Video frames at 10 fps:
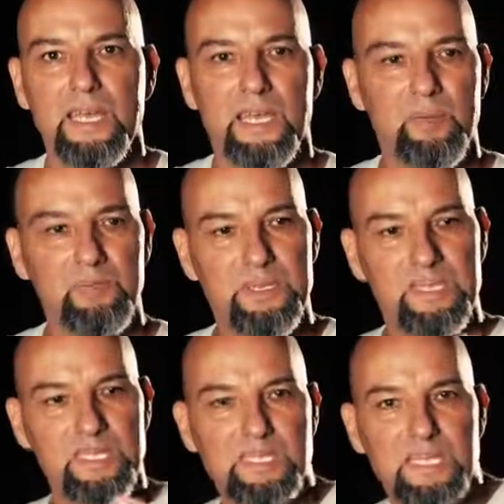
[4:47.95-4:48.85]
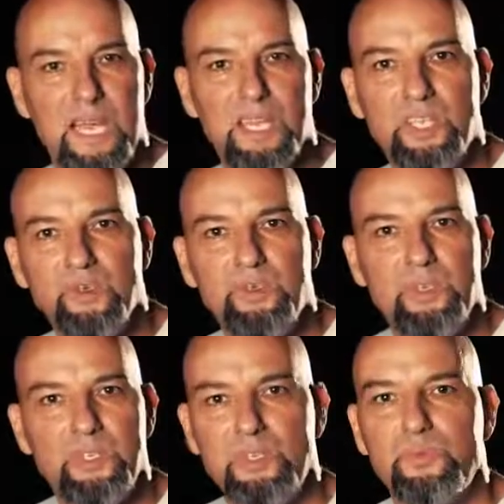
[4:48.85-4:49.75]
but this guy,
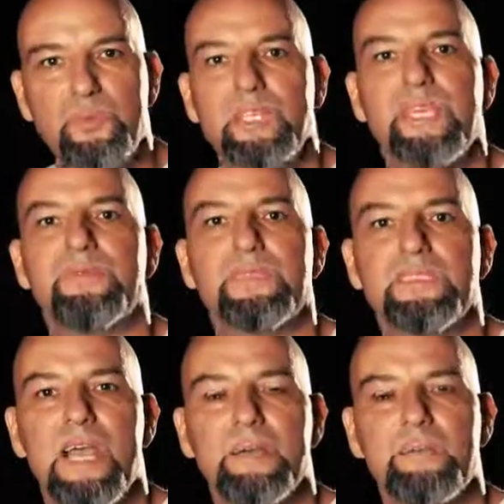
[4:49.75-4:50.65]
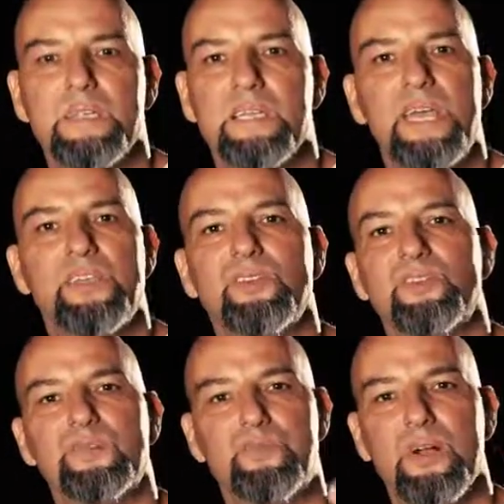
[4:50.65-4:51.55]
you wouldn't give him the time of the day. You
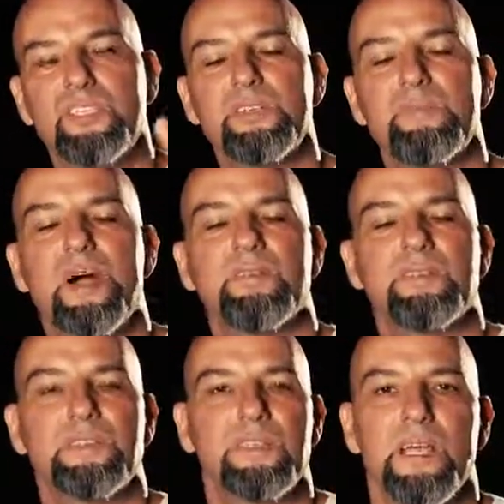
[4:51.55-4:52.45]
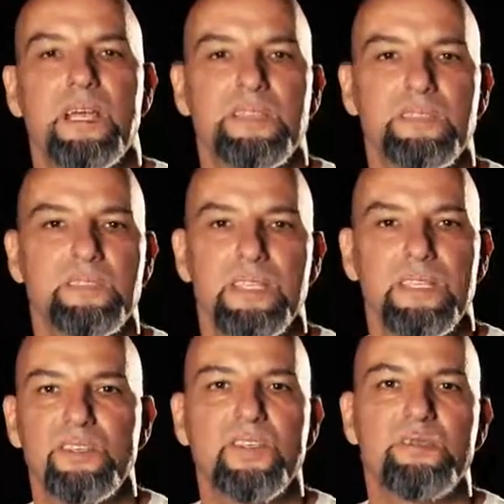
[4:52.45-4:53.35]
just brushed him off and
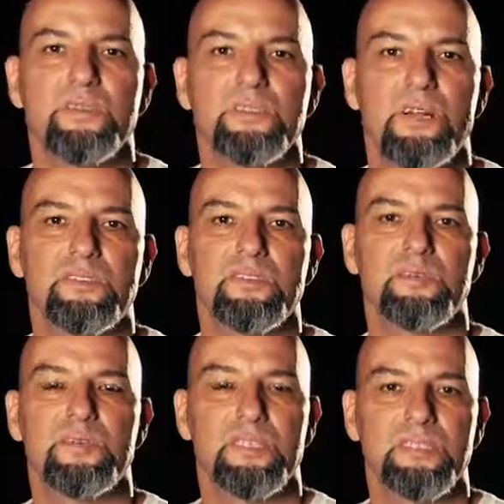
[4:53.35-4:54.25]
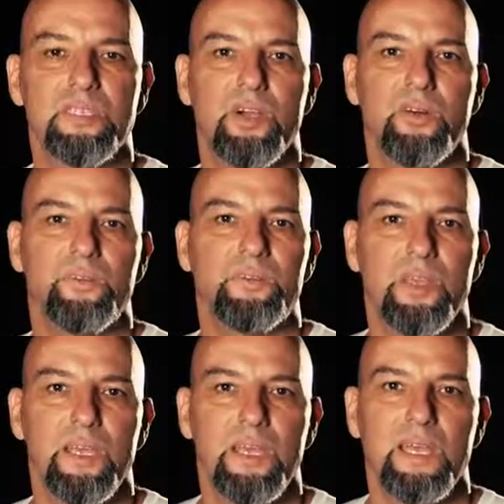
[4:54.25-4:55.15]
said you didn't want to talk to him, and let's go."
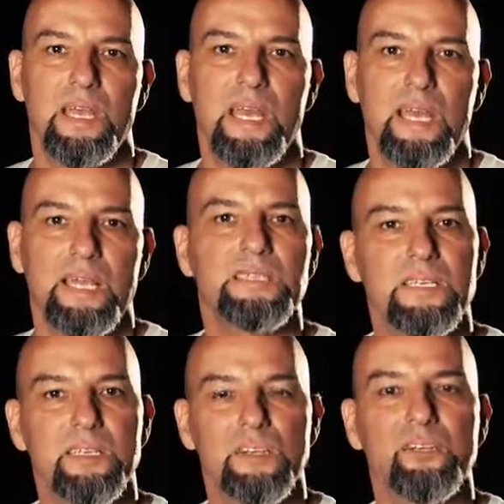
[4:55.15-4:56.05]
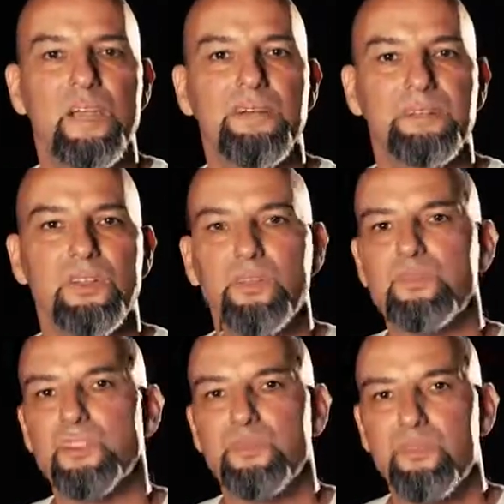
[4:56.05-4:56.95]
And I said this, you have to learn
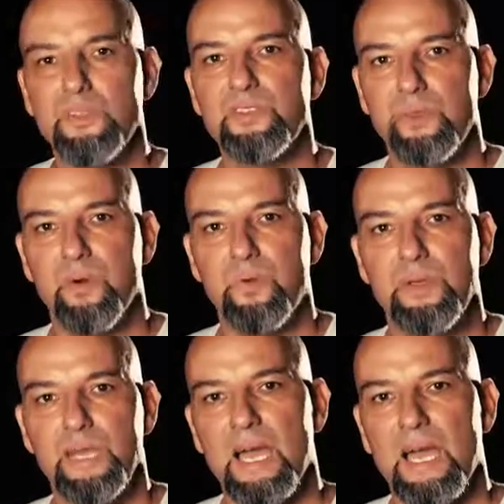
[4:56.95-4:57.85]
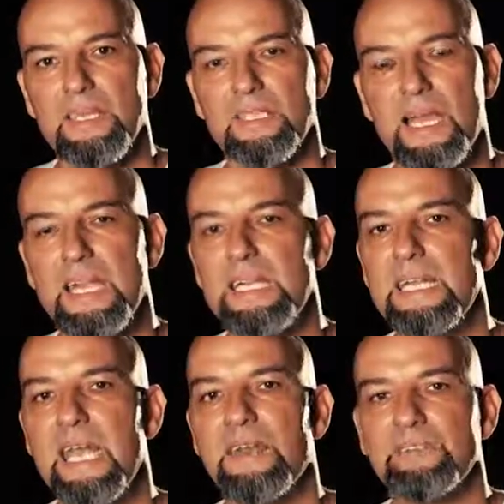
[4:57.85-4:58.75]
this principle. I said, I didn't
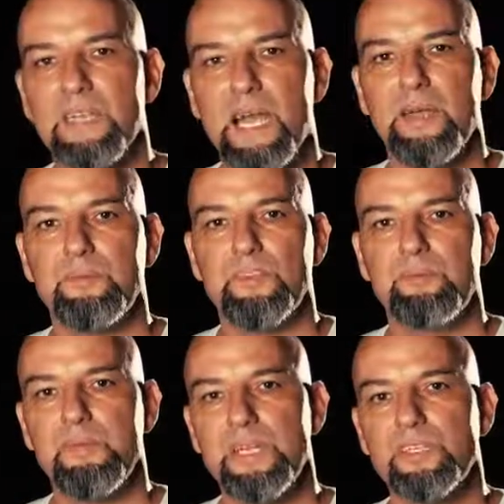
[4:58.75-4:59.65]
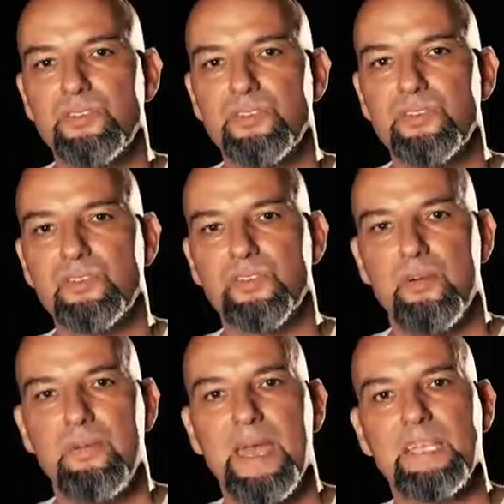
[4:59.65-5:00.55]
have time to minister to a
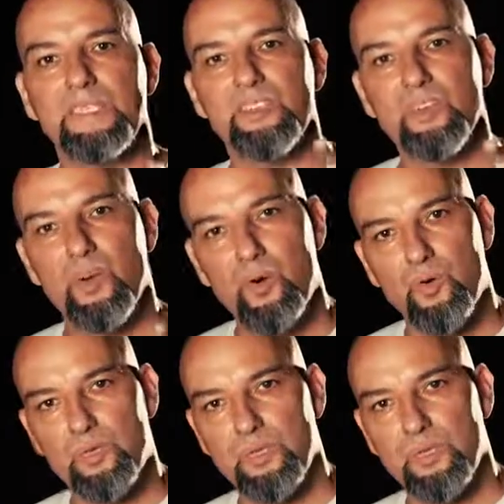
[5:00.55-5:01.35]
man's soul